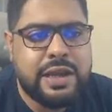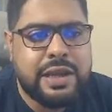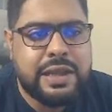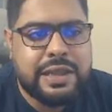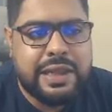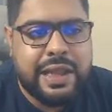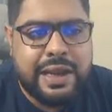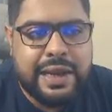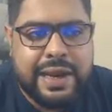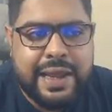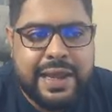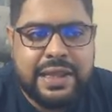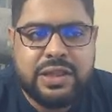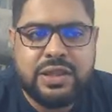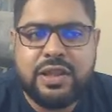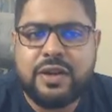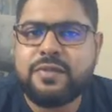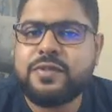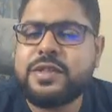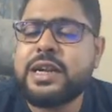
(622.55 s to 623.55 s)
The length
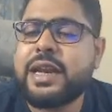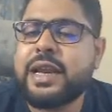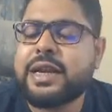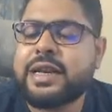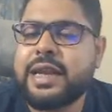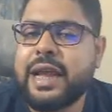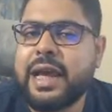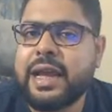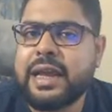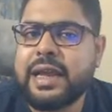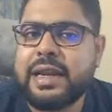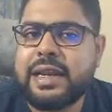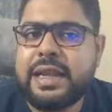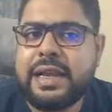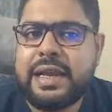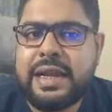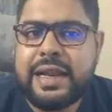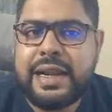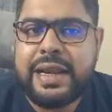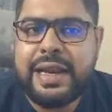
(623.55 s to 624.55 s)
of the rectangle.
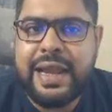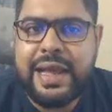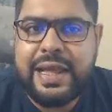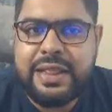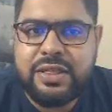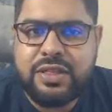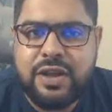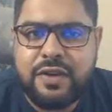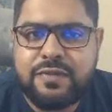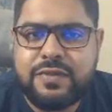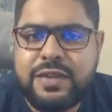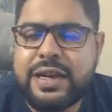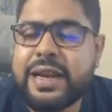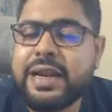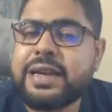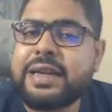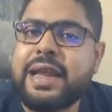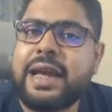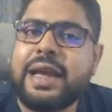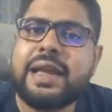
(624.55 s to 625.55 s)
Length of the
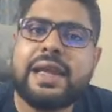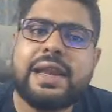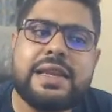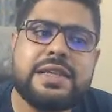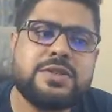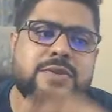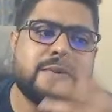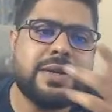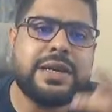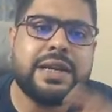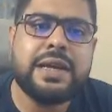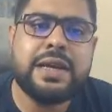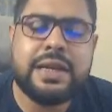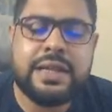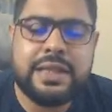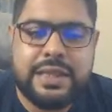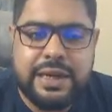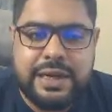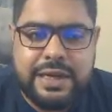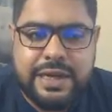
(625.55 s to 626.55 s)
rectangle is what?
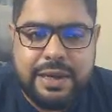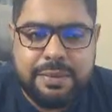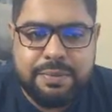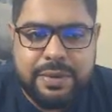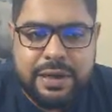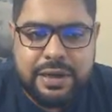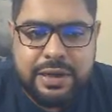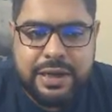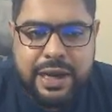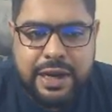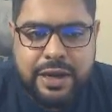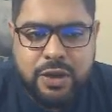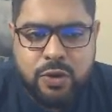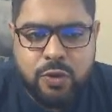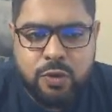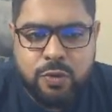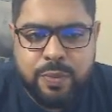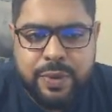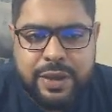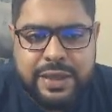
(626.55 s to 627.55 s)
The double, like
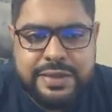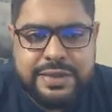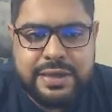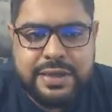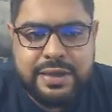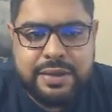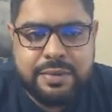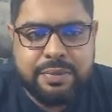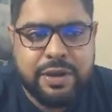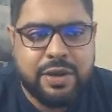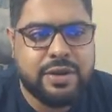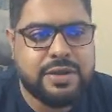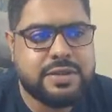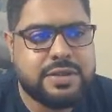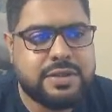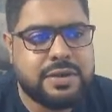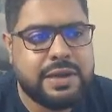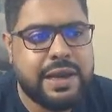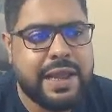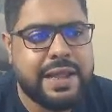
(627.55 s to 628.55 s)
2b, sir, because
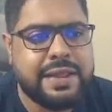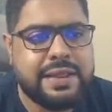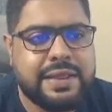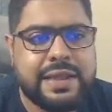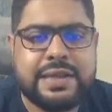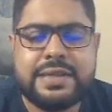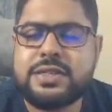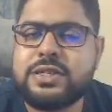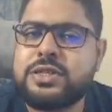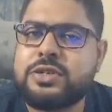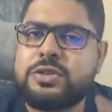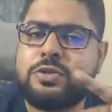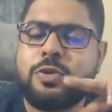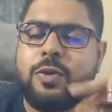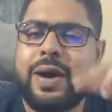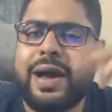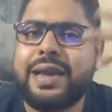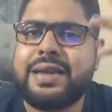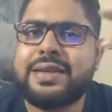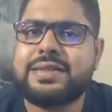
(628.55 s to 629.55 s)
length is
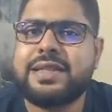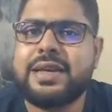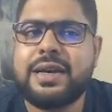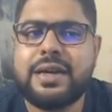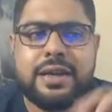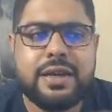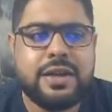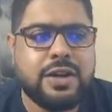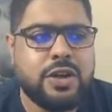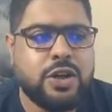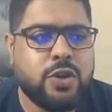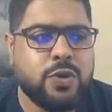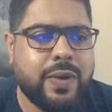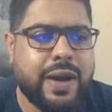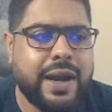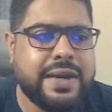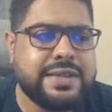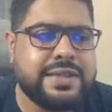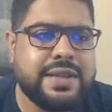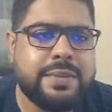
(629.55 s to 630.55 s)
twice the
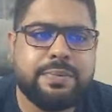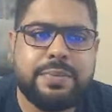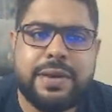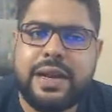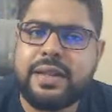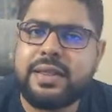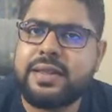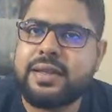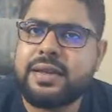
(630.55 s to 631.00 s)
breadth.